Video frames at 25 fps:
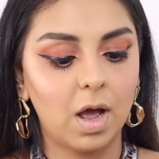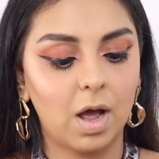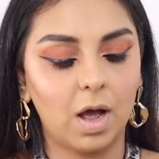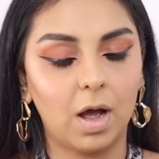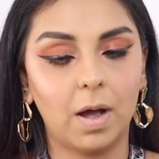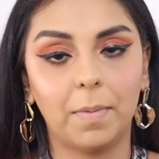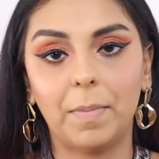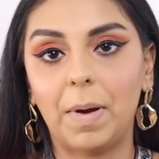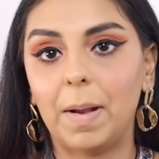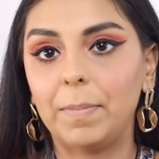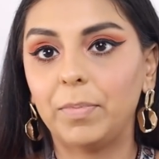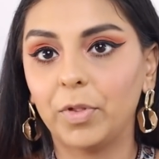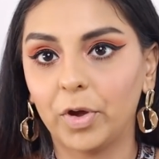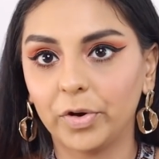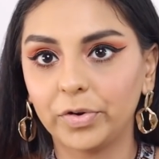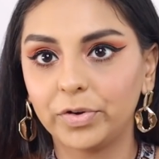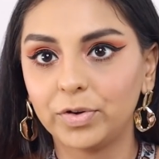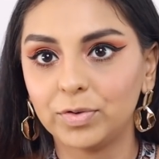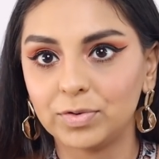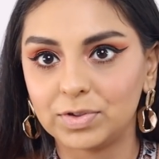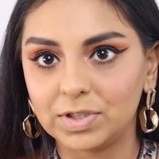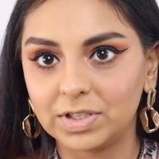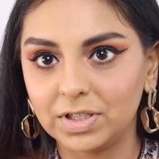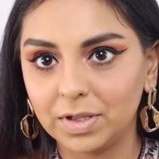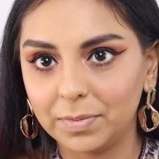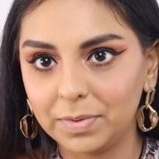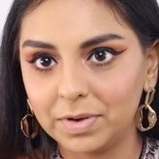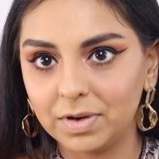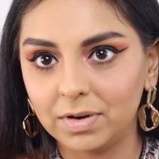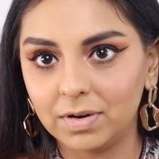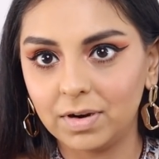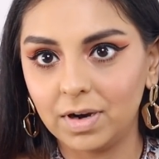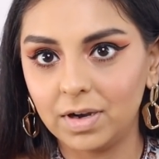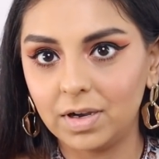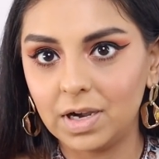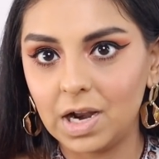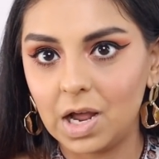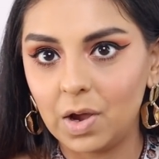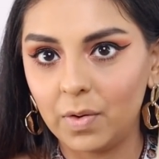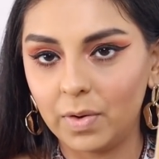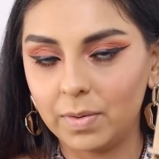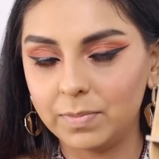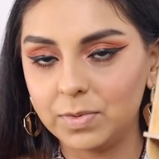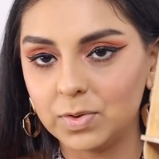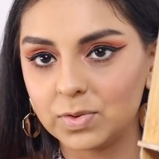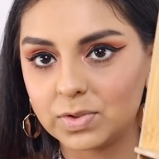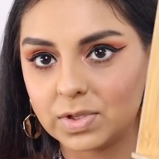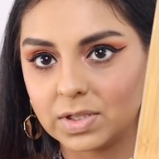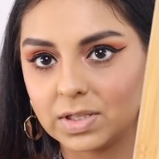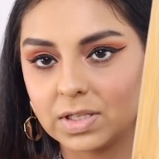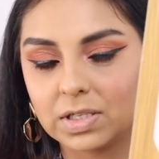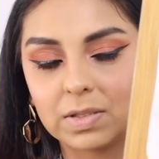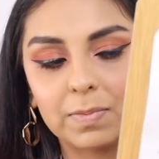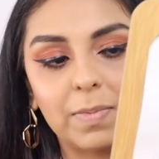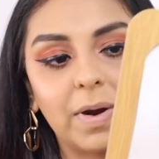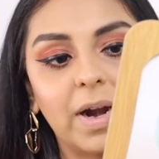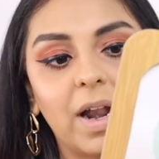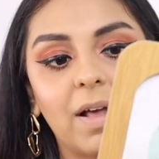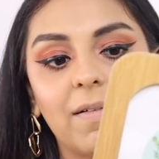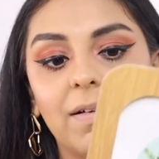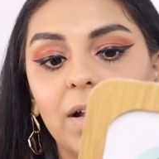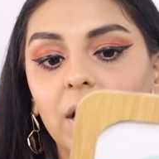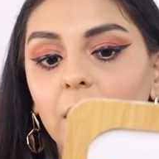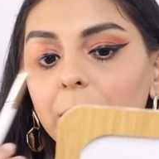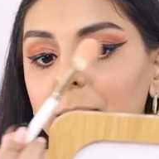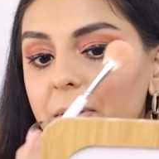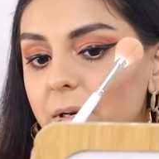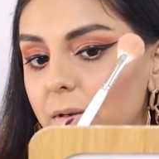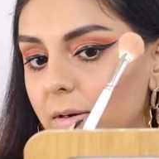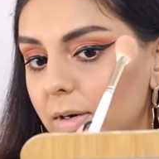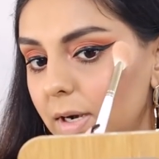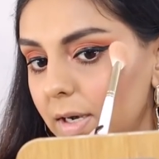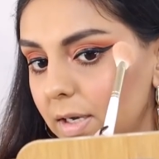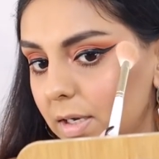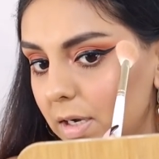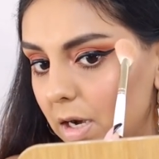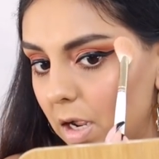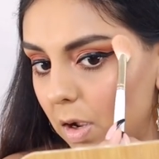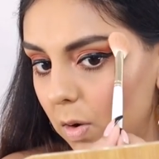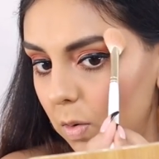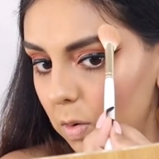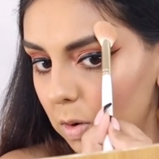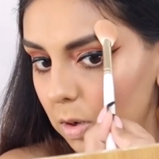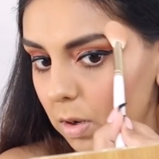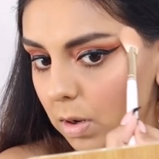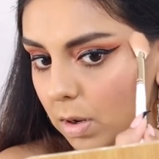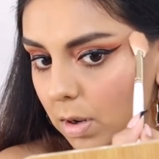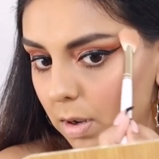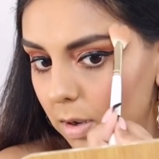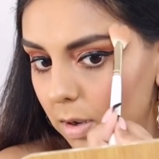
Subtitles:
I'm not using the mirror right now. I'm using this bada wala mirror right now.